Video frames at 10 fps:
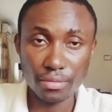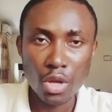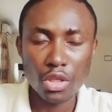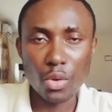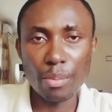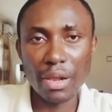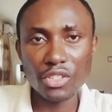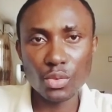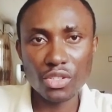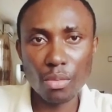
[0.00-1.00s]
They were blessed
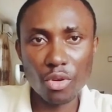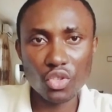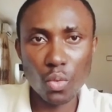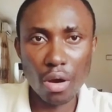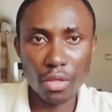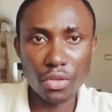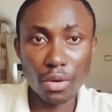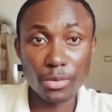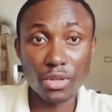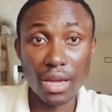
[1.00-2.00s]
with so much wealth, up
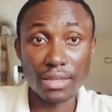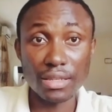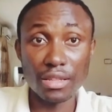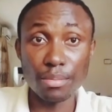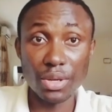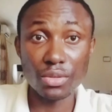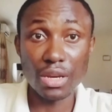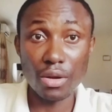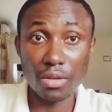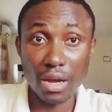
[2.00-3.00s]
to the extent to build their
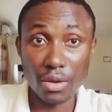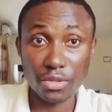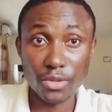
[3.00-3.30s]
own house.